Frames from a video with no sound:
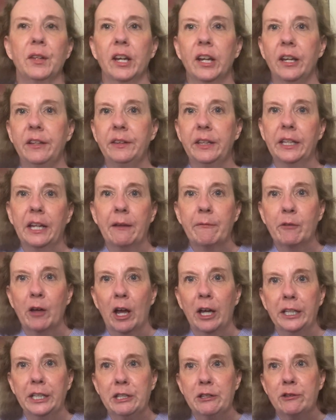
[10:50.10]
that I've
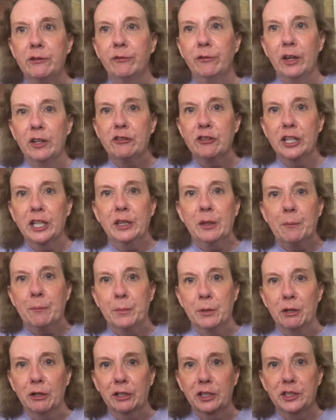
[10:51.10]
got is Fudging the
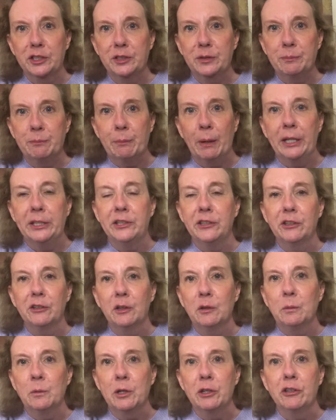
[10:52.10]
Books by
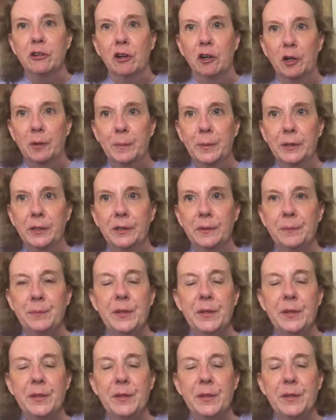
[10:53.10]
Daryl Wood Garber.